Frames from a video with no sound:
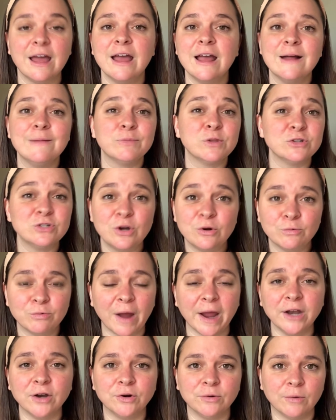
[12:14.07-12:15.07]
There's no right
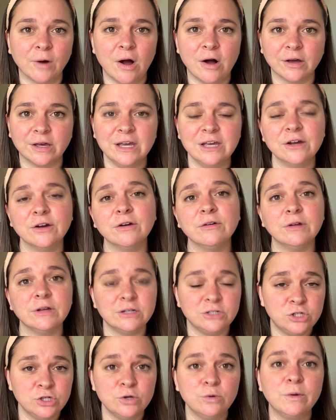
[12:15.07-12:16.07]
or wrong here.
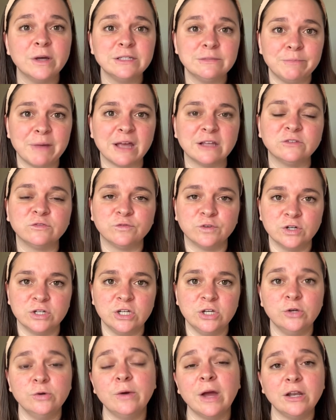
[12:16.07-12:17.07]
Do what's best for you,
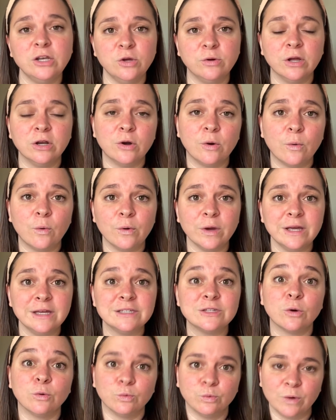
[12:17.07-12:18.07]
and you can always
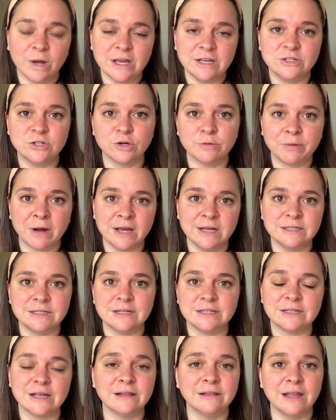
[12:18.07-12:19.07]
raise your prices
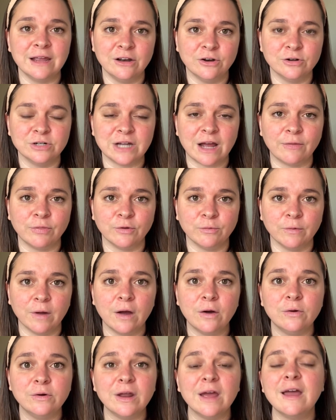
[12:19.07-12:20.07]
later down the road.
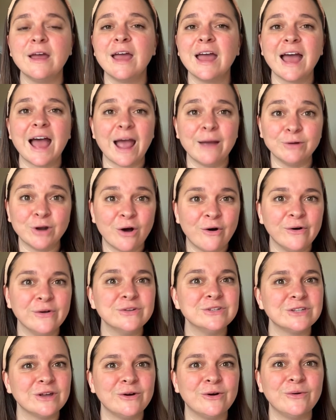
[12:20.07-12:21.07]
I would
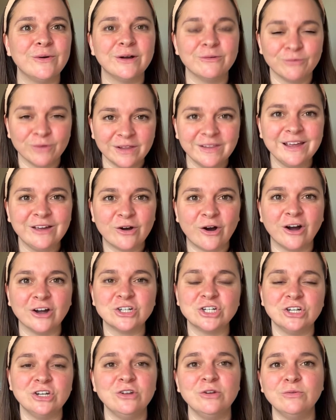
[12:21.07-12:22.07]
also really caution
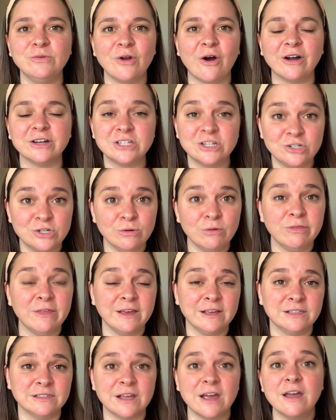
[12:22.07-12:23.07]
you not to do
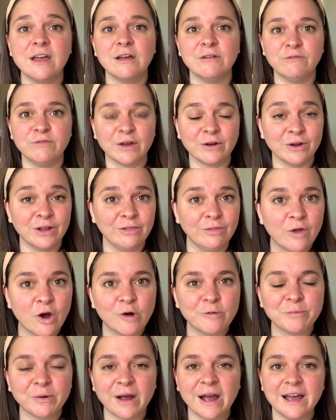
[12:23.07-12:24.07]
things very low
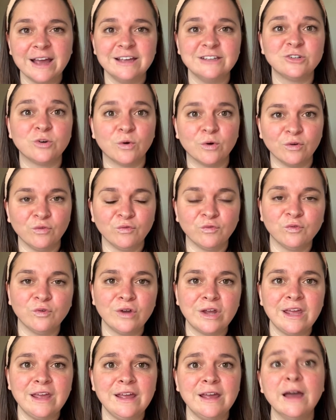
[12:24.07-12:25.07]
priced or
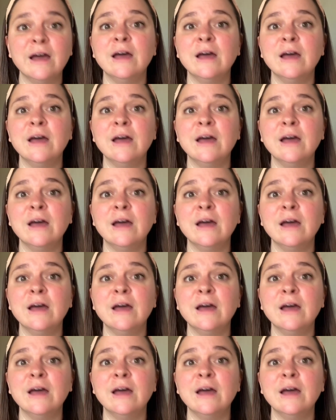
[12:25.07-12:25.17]
free.